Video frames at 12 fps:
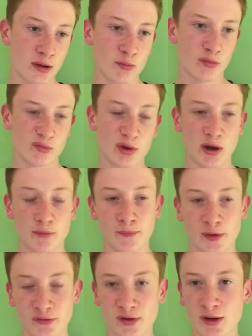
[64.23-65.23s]
Well,
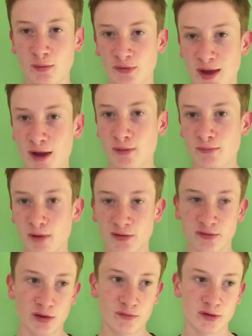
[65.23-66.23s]
I say it was out. I
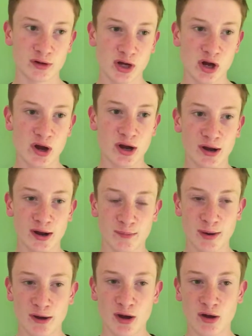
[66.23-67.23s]
still think United had
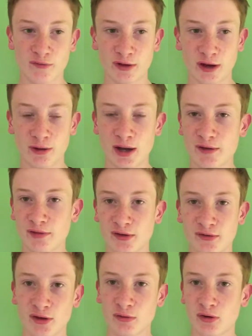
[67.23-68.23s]
about half an hour left. They
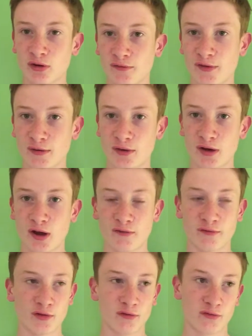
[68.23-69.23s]
still could have found
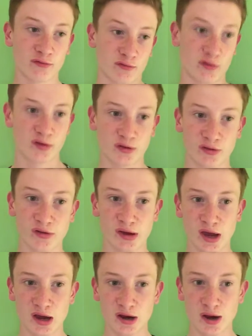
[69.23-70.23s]
enough to
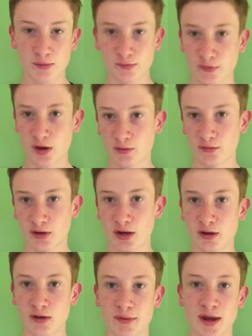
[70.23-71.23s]
get a couple of goals and
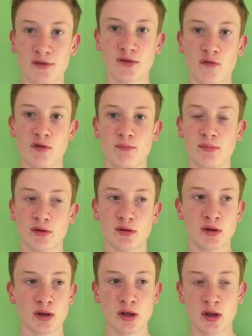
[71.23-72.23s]
end up getting something, but
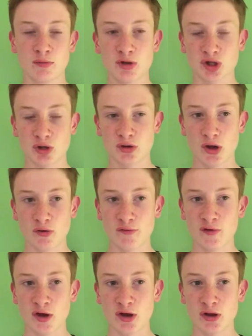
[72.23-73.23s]
we showed no
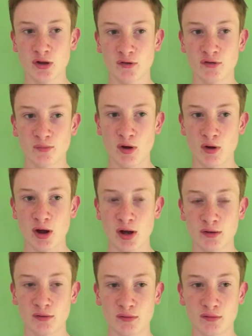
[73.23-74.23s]
fight, no spirit,
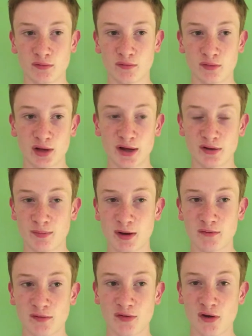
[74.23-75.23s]
and lacked a bit
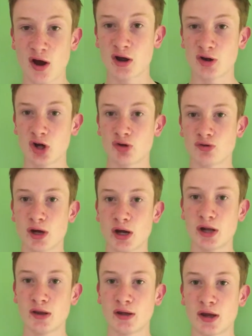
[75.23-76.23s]
of desire and grit, and
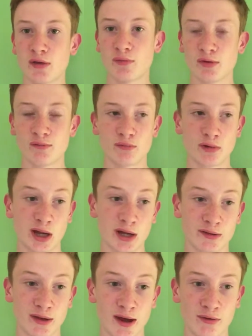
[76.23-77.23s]
in the end we
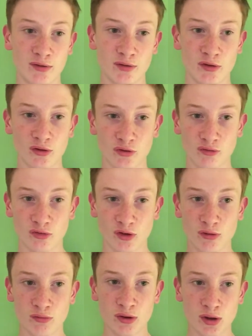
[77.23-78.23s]
laid down and took the
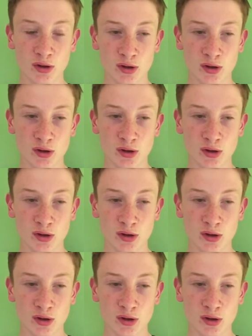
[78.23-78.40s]
result.